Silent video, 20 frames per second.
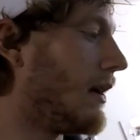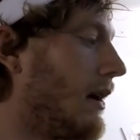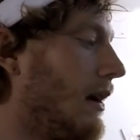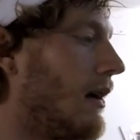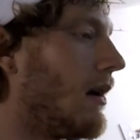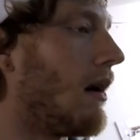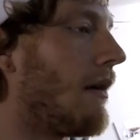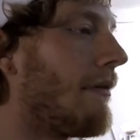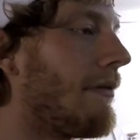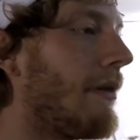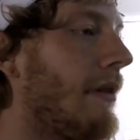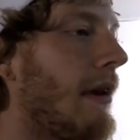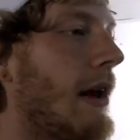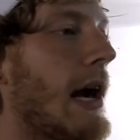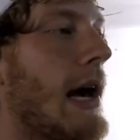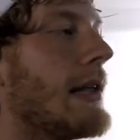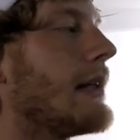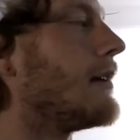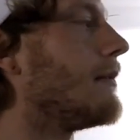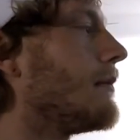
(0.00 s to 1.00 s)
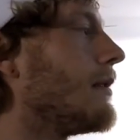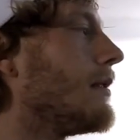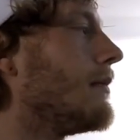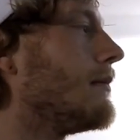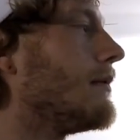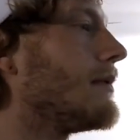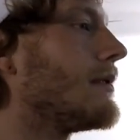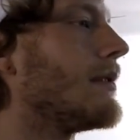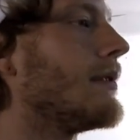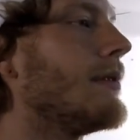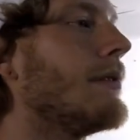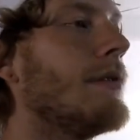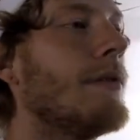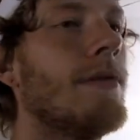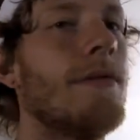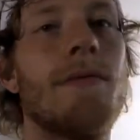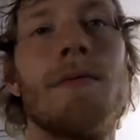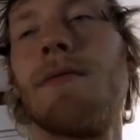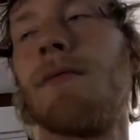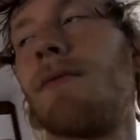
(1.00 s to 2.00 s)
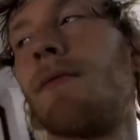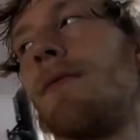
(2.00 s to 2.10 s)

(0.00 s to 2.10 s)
And after that, I'm going to,